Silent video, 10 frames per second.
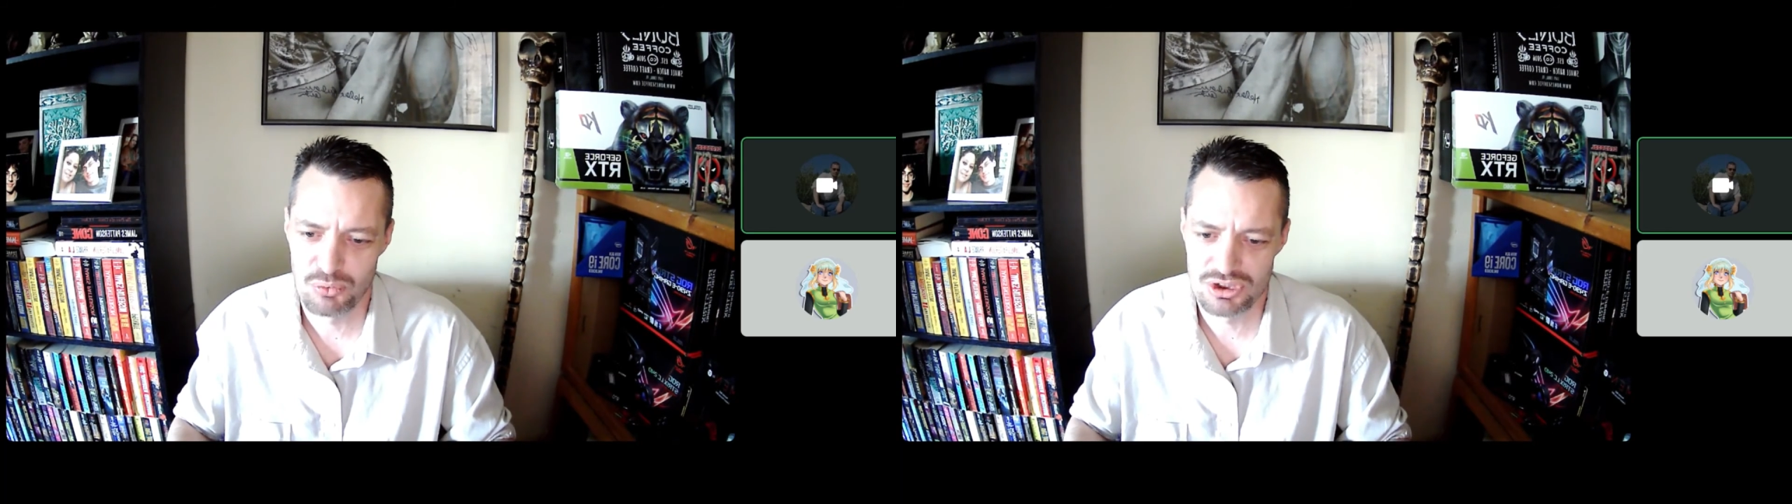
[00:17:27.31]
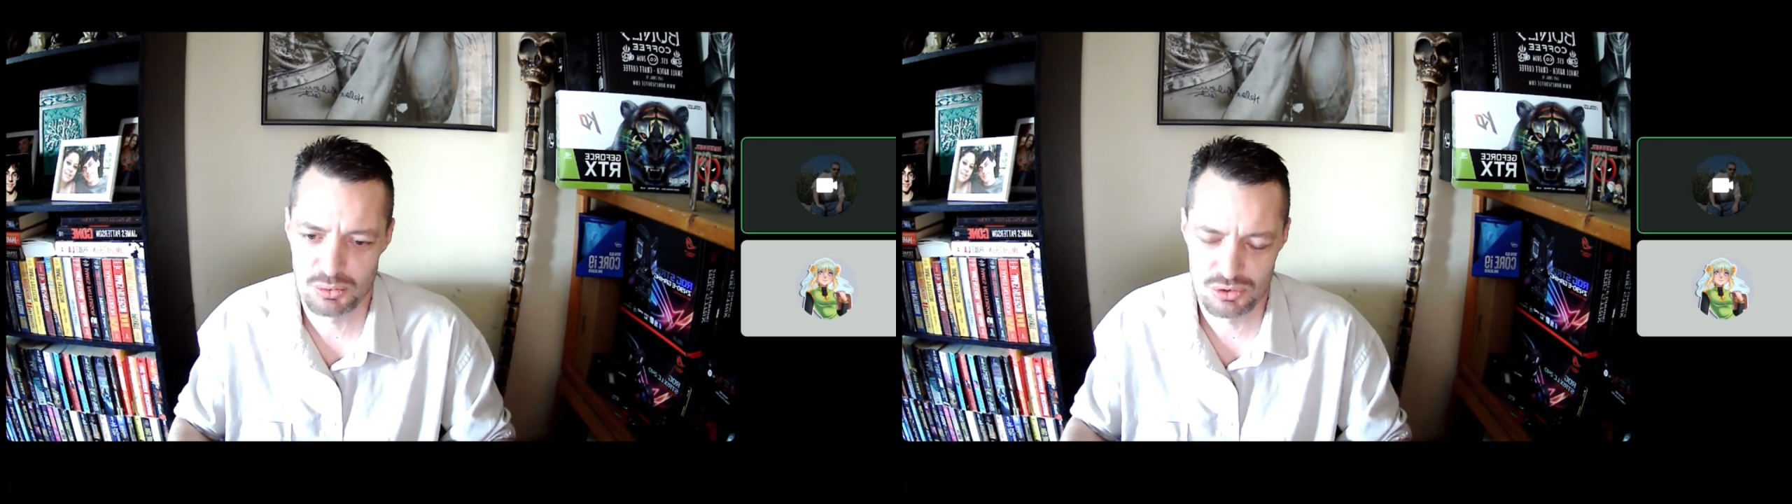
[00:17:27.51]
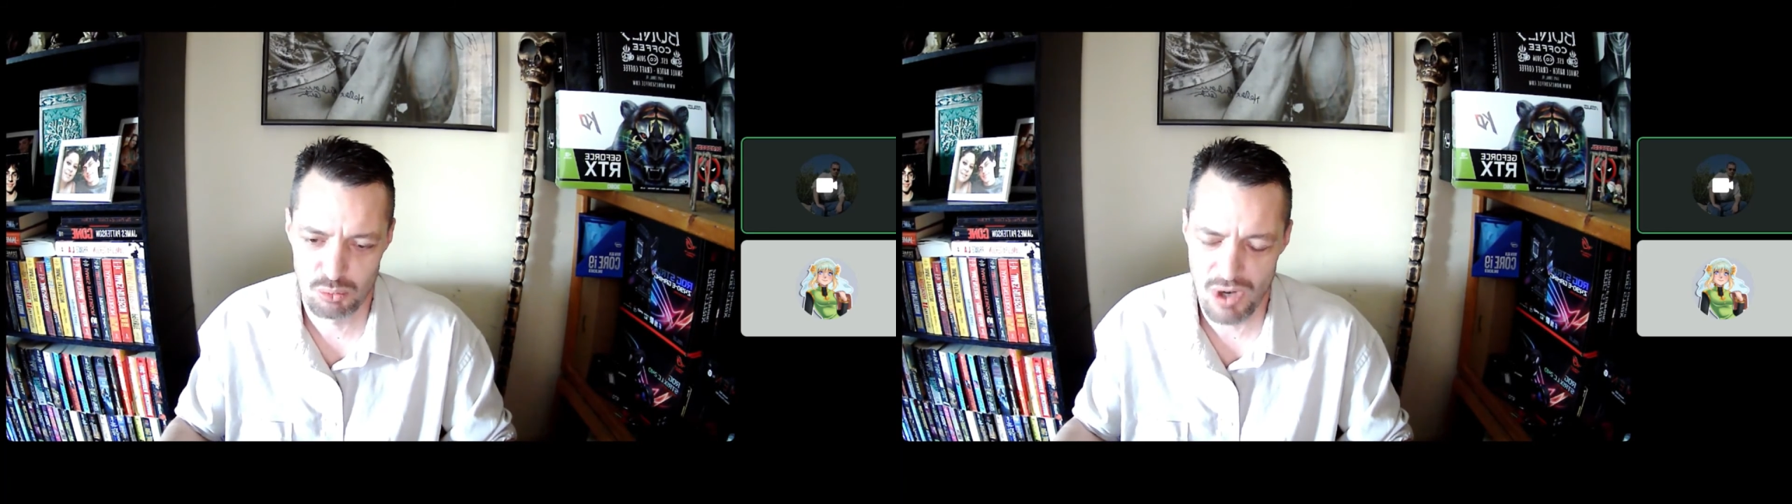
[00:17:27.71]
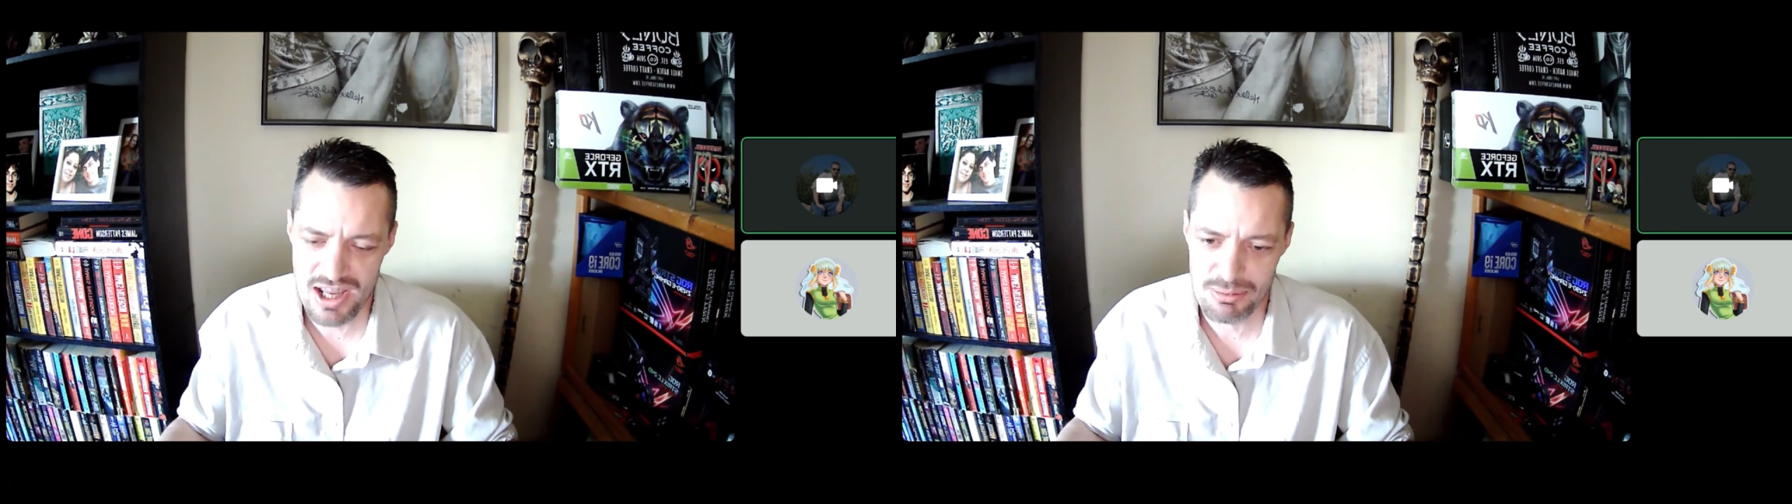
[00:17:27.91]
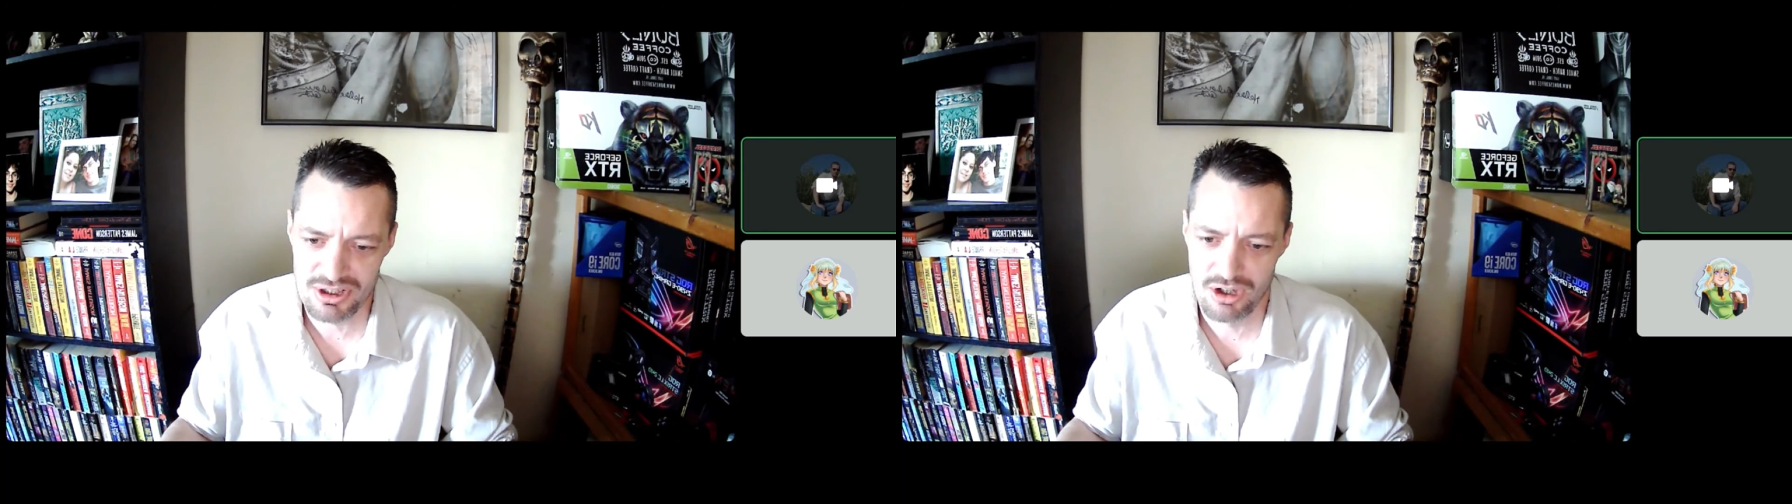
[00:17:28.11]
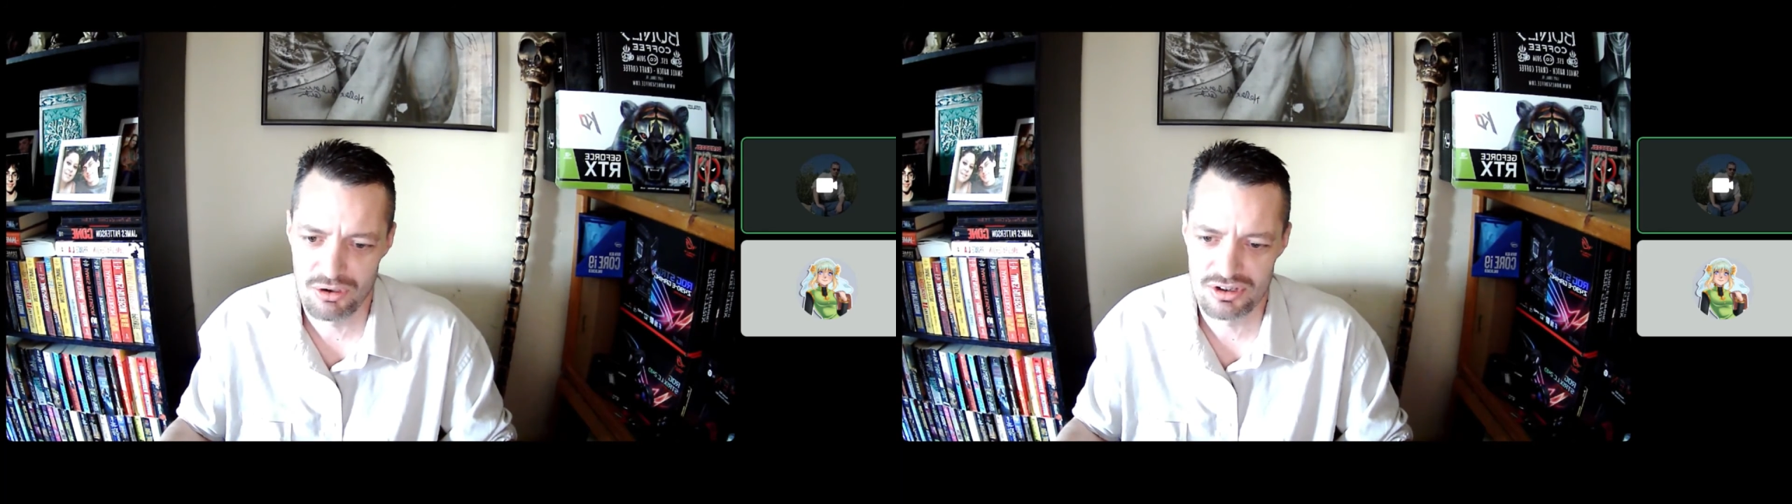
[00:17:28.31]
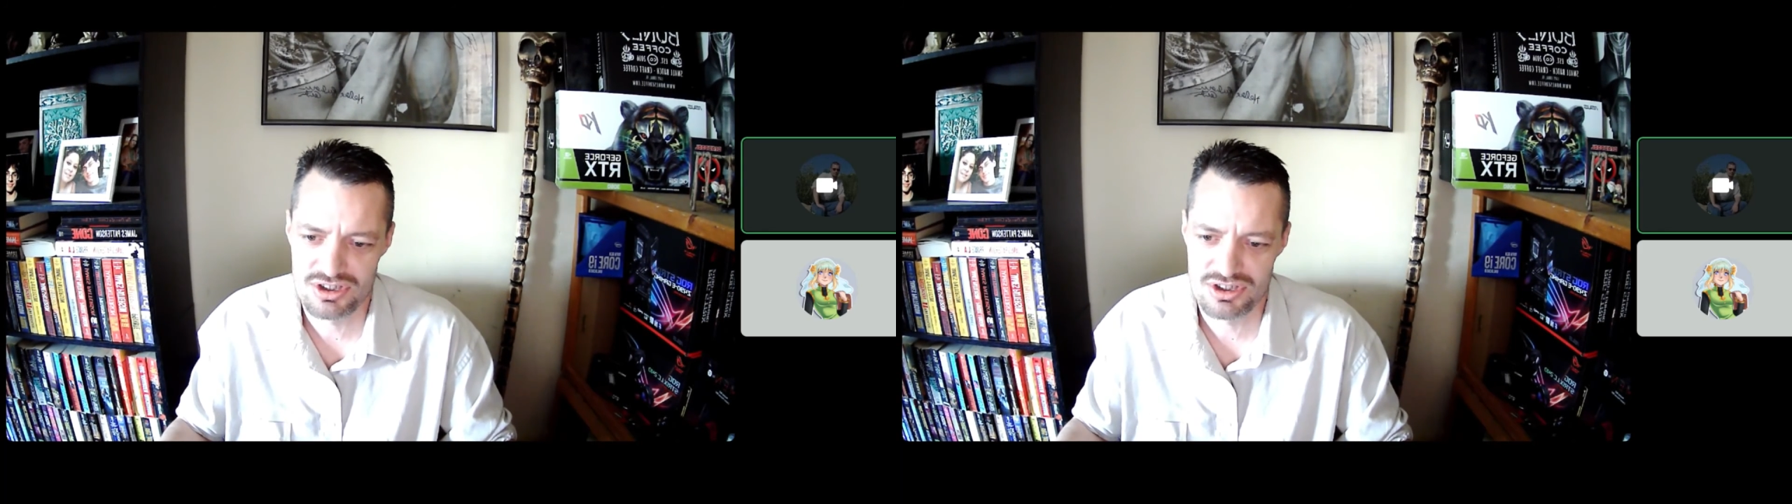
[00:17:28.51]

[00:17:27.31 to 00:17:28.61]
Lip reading: which was way below her